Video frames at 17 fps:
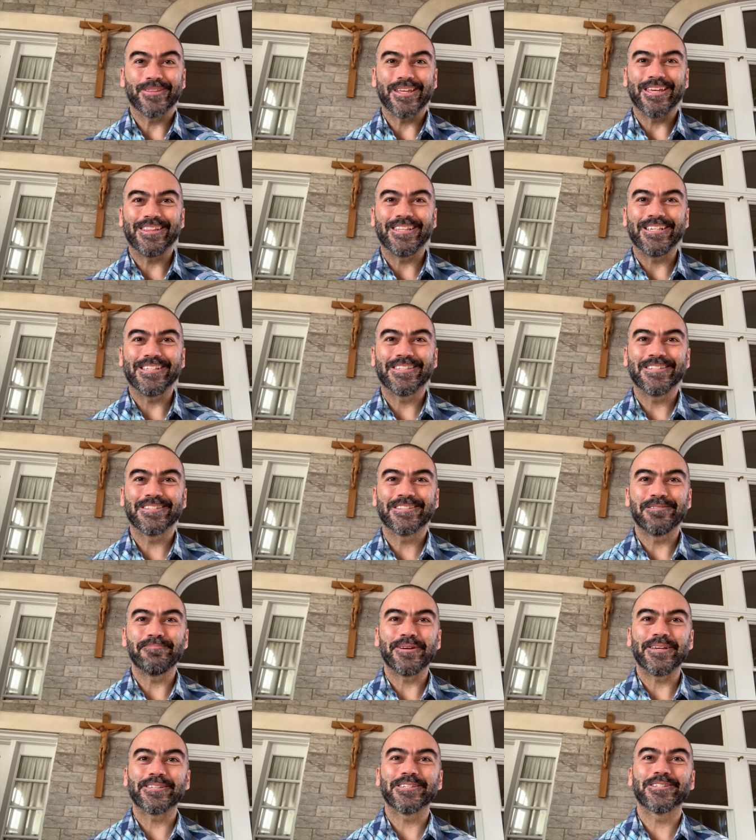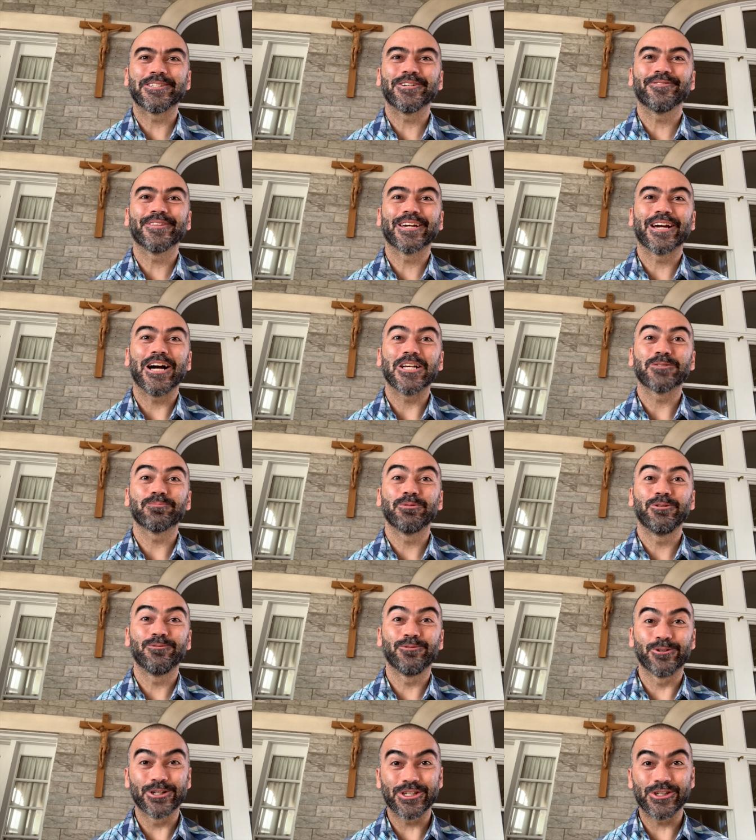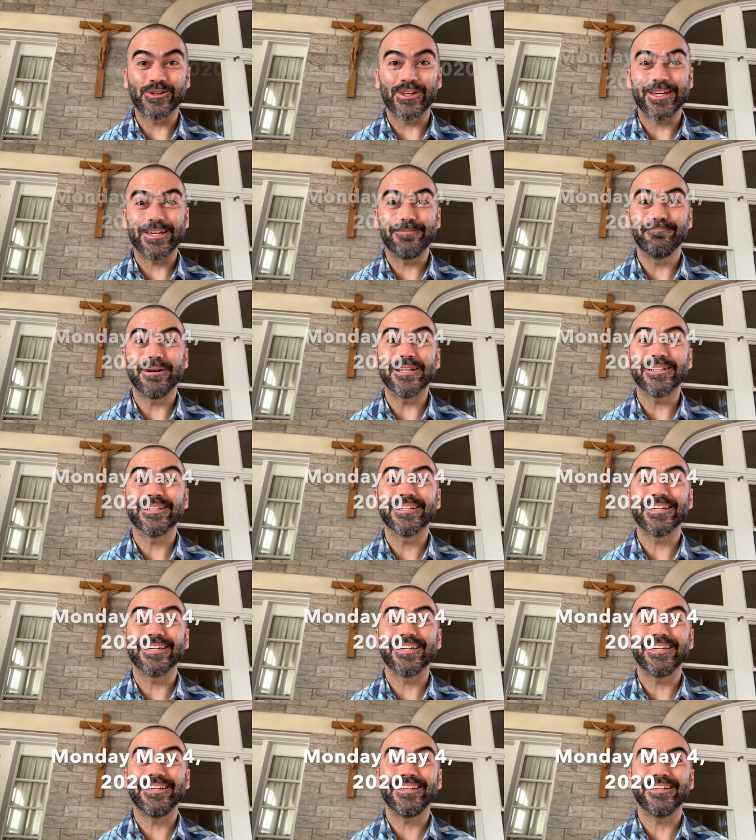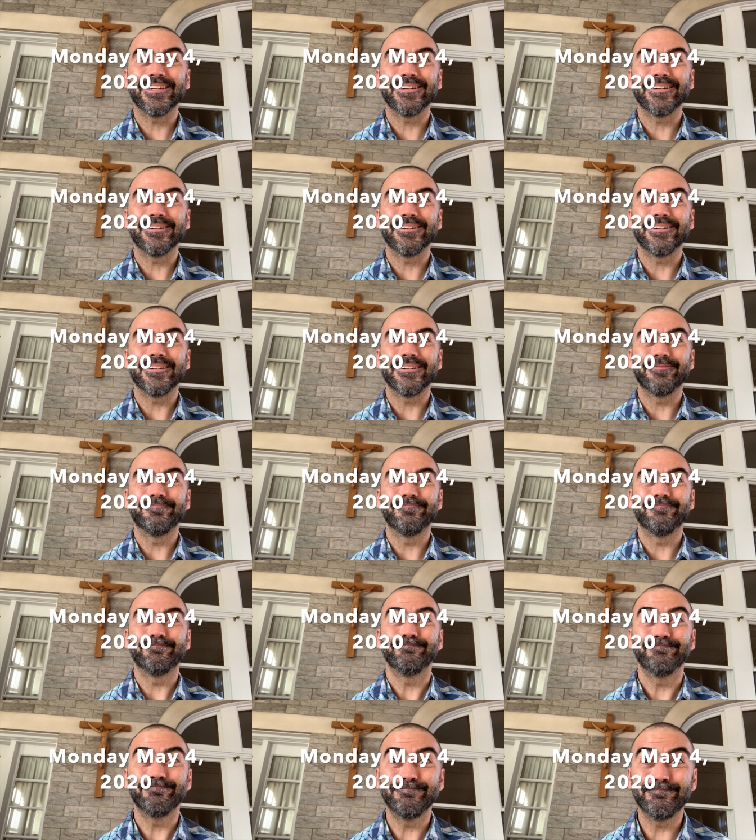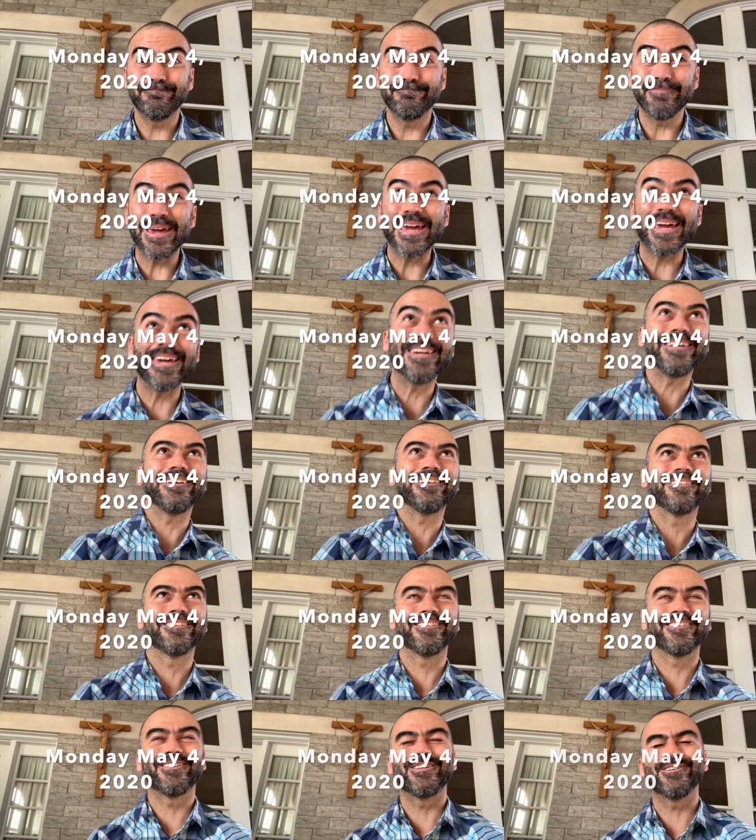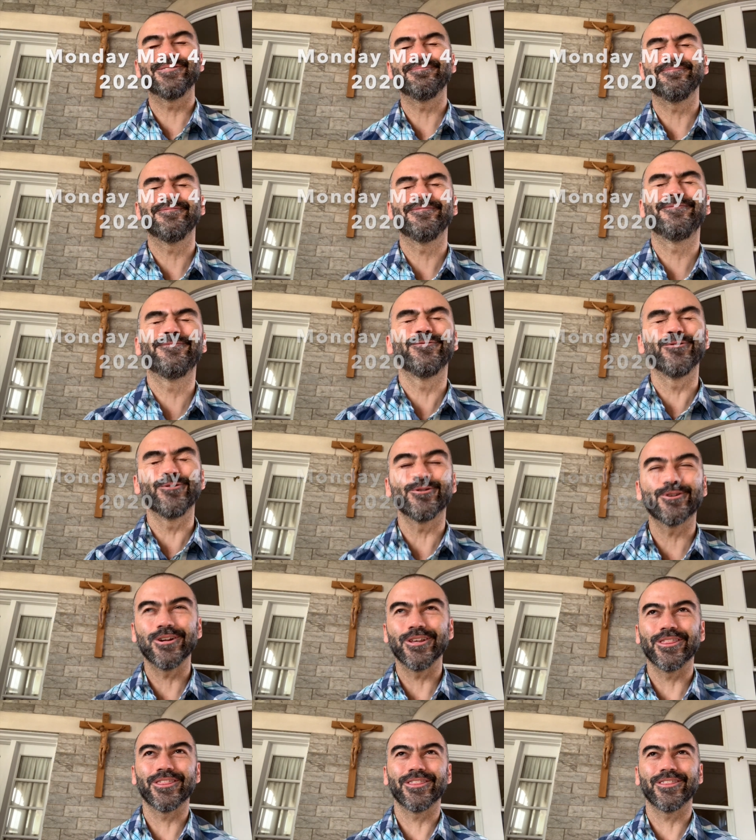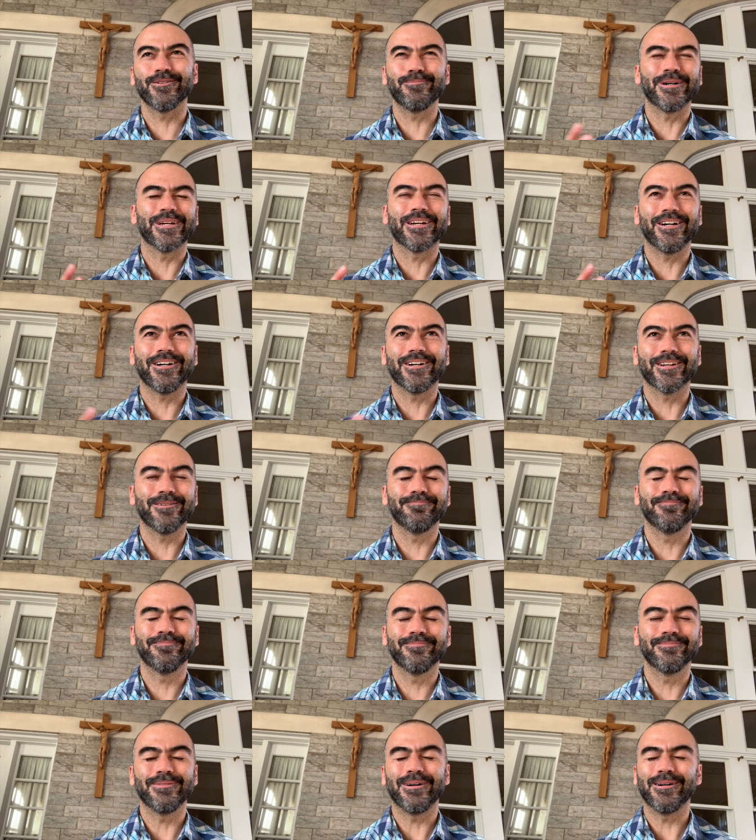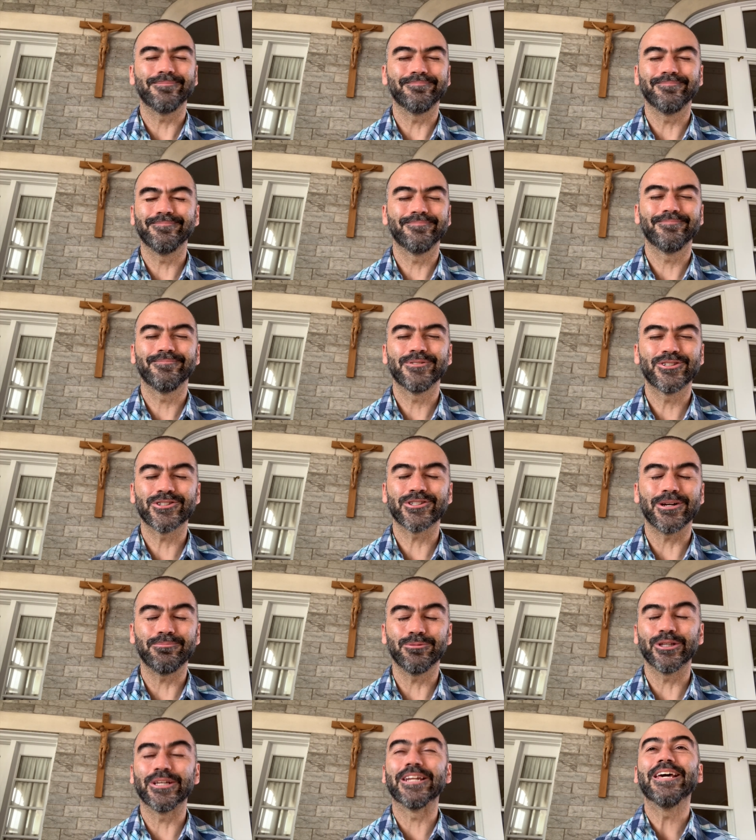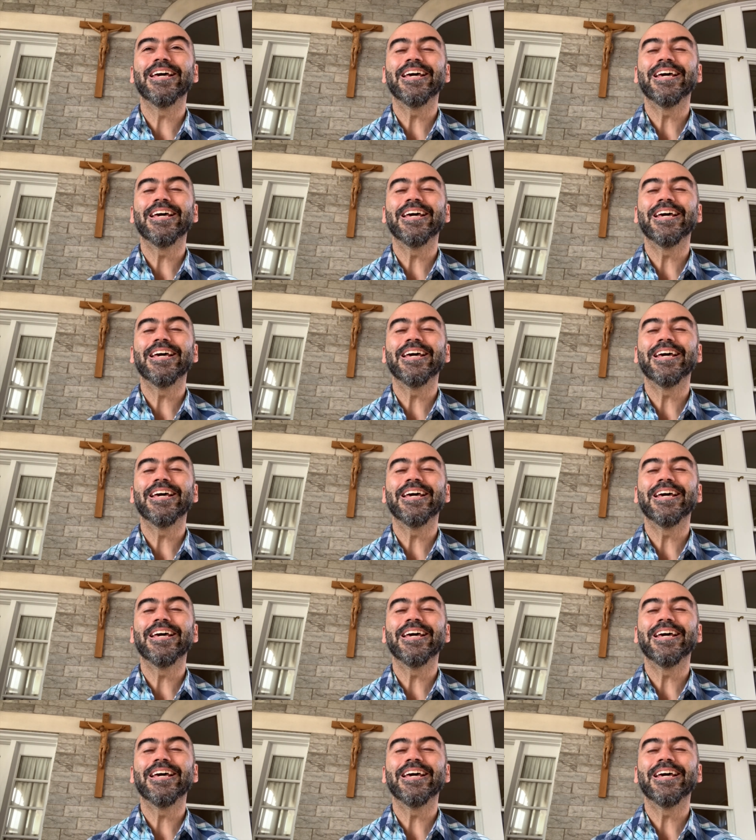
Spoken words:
and this is the message of the Gospel for today, Monday, May the 4th. Oh my God, I'm stumbling.